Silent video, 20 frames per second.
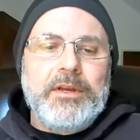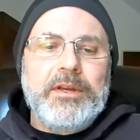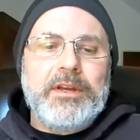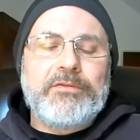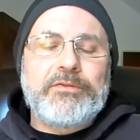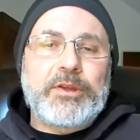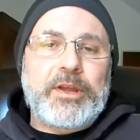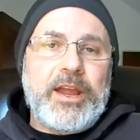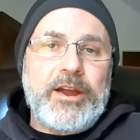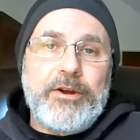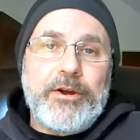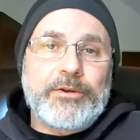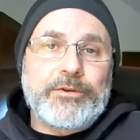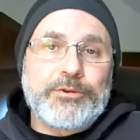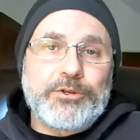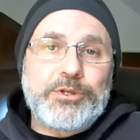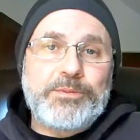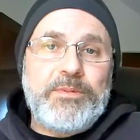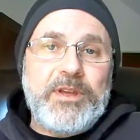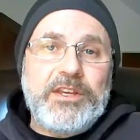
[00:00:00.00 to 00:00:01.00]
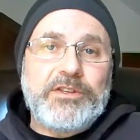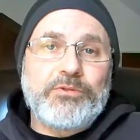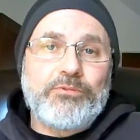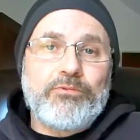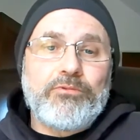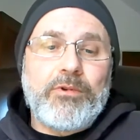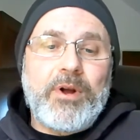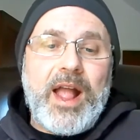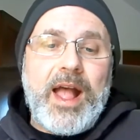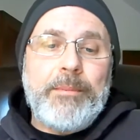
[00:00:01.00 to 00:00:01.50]
If the character speaks
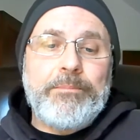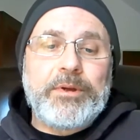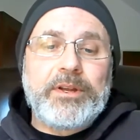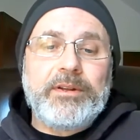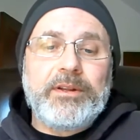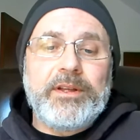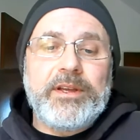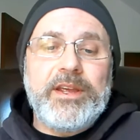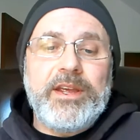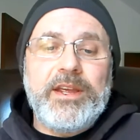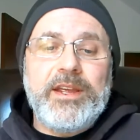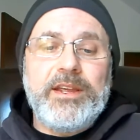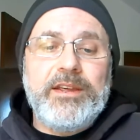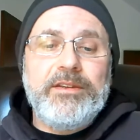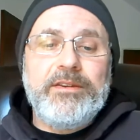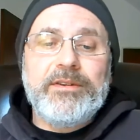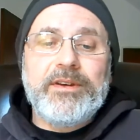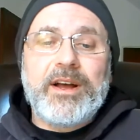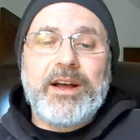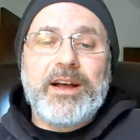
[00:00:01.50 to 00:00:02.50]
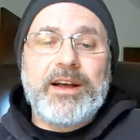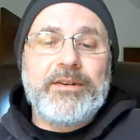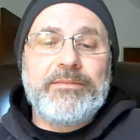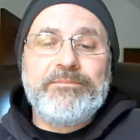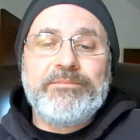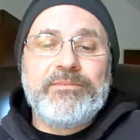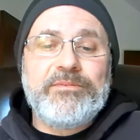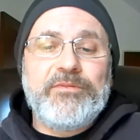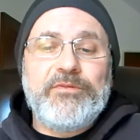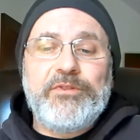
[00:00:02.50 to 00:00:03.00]
rapidly,
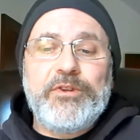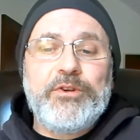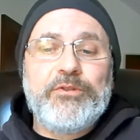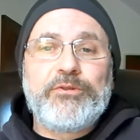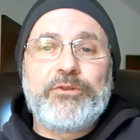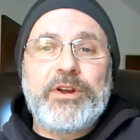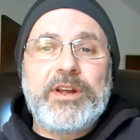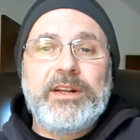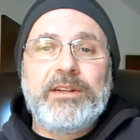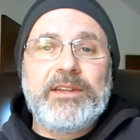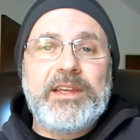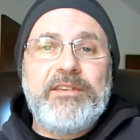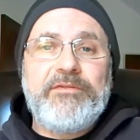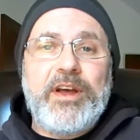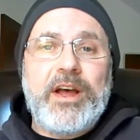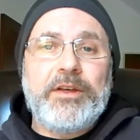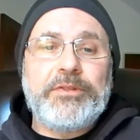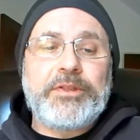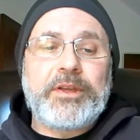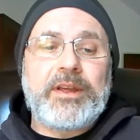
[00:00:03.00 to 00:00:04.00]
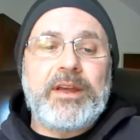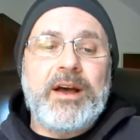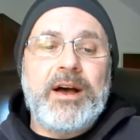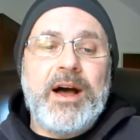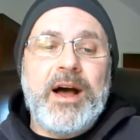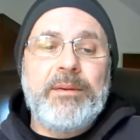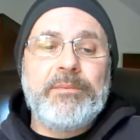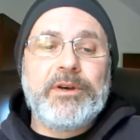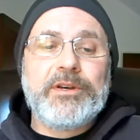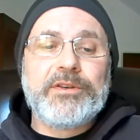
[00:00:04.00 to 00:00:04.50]
feel free to leave out the
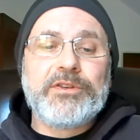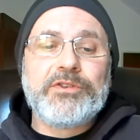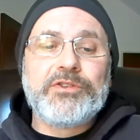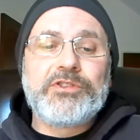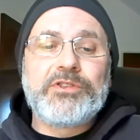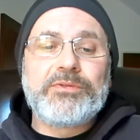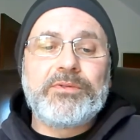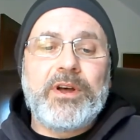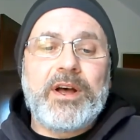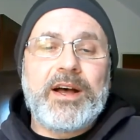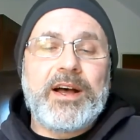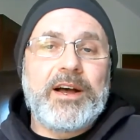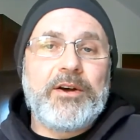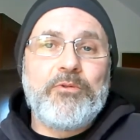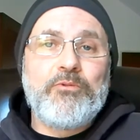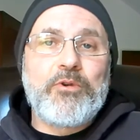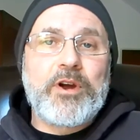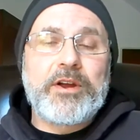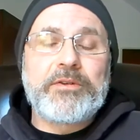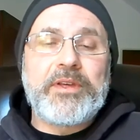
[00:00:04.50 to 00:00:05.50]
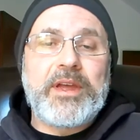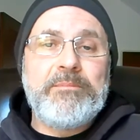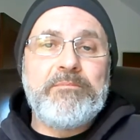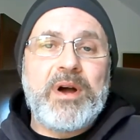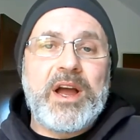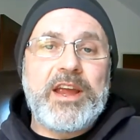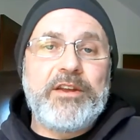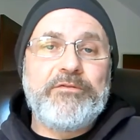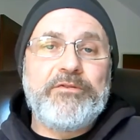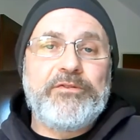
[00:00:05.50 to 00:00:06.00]
commas where they
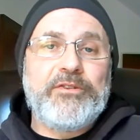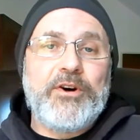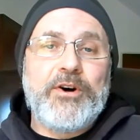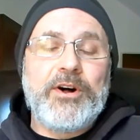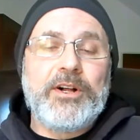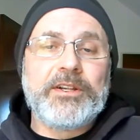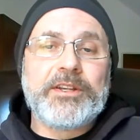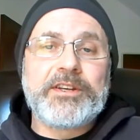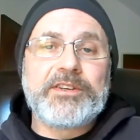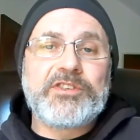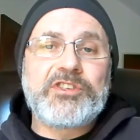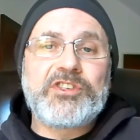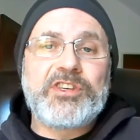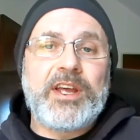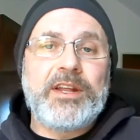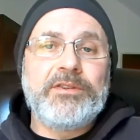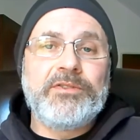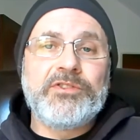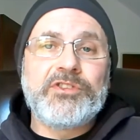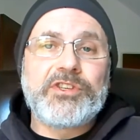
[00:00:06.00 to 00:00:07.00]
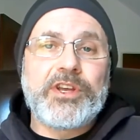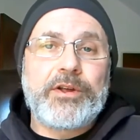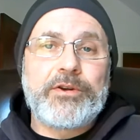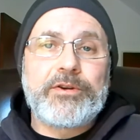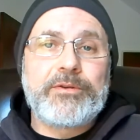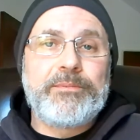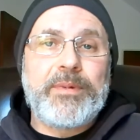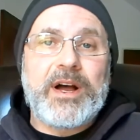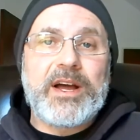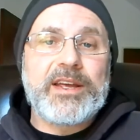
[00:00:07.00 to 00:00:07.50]
might fall in a sentence
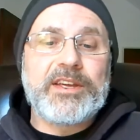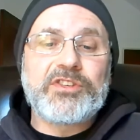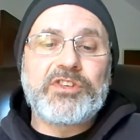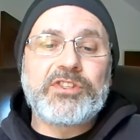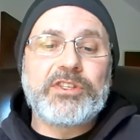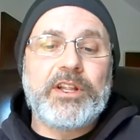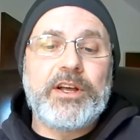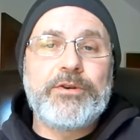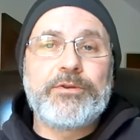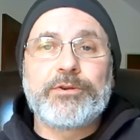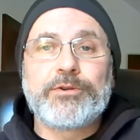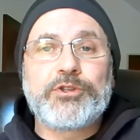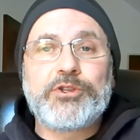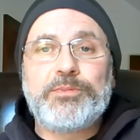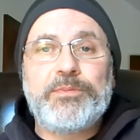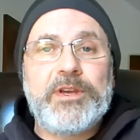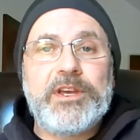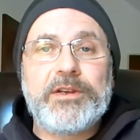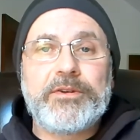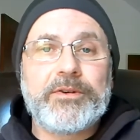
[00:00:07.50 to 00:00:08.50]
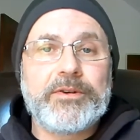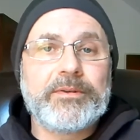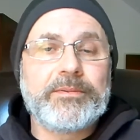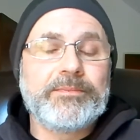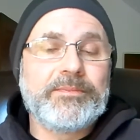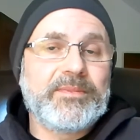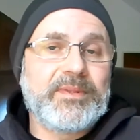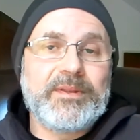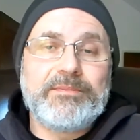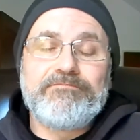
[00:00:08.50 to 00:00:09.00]
uttered by a slower speaker,
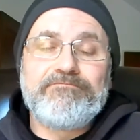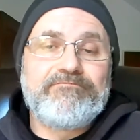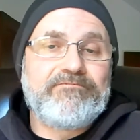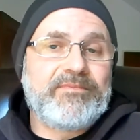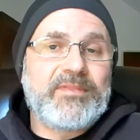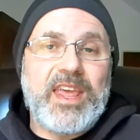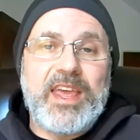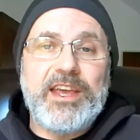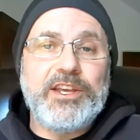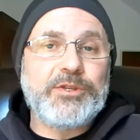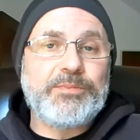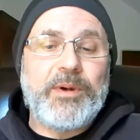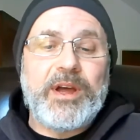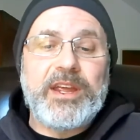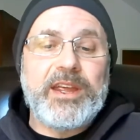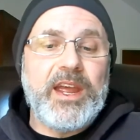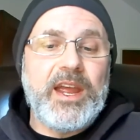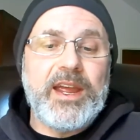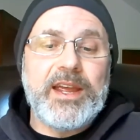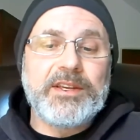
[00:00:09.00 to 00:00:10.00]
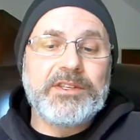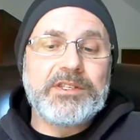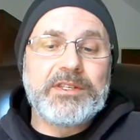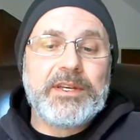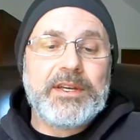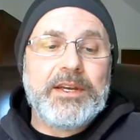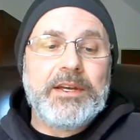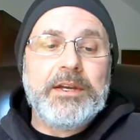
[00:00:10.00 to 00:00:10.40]
case by case.